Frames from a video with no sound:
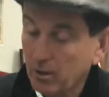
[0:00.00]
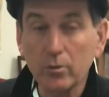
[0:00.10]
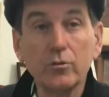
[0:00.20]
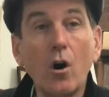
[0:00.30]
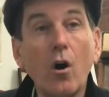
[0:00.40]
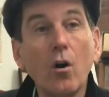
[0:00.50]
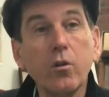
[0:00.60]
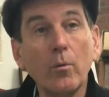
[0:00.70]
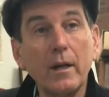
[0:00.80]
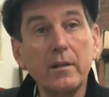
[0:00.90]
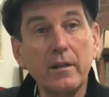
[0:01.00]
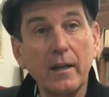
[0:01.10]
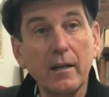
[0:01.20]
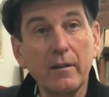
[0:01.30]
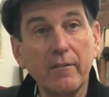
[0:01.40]
goes all the way to
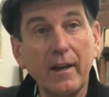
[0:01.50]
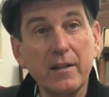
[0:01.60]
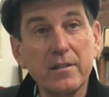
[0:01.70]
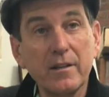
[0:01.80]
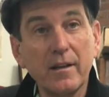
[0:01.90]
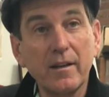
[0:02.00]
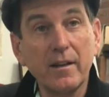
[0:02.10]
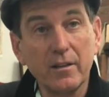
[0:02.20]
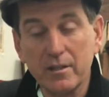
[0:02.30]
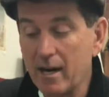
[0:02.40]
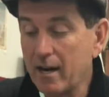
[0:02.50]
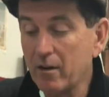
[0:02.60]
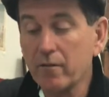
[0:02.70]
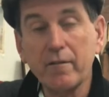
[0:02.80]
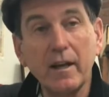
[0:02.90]
the end of the face. The
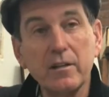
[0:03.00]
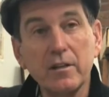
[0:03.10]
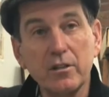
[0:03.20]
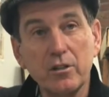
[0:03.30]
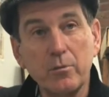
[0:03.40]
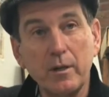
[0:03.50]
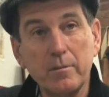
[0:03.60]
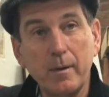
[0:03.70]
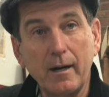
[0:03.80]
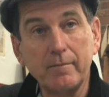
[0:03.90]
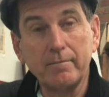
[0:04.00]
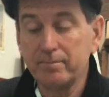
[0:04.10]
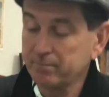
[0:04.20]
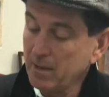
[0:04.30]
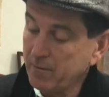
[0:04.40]
entire face is a sweet spot.
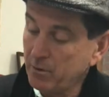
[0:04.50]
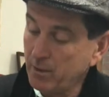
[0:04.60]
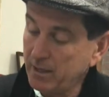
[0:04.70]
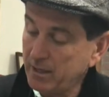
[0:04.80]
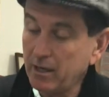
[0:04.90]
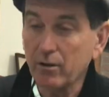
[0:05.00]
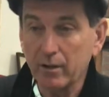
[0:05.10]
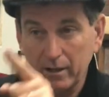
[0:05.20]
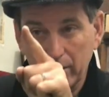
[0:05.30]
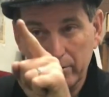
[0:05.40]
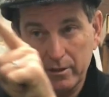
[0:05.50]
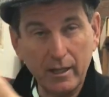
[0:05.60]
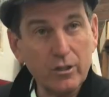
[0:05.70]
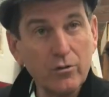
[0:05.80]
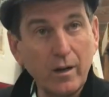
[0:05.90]
If you hit it here, it goes
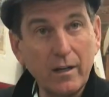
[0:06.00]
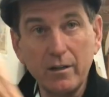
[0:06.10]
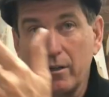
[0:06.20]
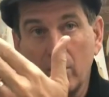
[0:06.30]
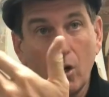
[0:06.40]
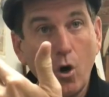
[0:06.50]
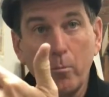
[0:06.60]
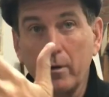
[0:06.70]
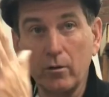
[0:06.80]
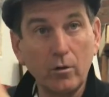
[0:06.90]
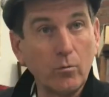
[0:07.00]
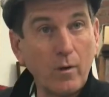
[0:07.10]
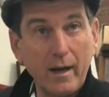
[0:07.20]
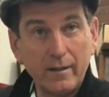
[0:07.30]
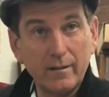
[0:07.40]
dead straight and doesn't open or go
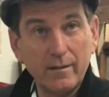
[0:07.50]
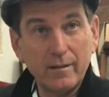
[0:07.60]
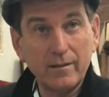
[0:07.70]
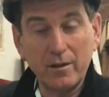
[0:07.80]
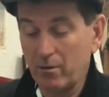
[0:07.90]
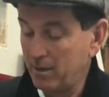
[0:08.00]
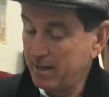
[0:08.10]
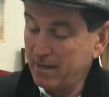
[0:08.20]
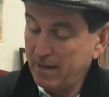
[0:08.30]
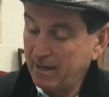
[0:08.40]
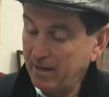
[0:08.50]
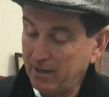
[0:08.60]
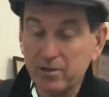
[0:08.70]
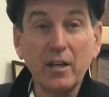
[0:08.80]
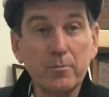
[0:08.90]
right. So
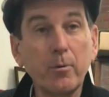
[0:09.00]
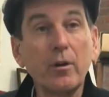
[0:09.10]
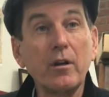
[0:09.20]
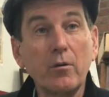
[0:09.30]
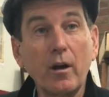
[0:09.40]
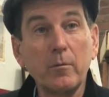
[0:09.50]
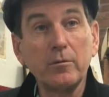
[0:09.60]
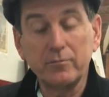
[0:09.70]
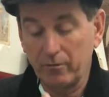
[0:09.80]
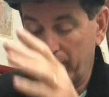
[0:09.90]
it's pretty incredible. It's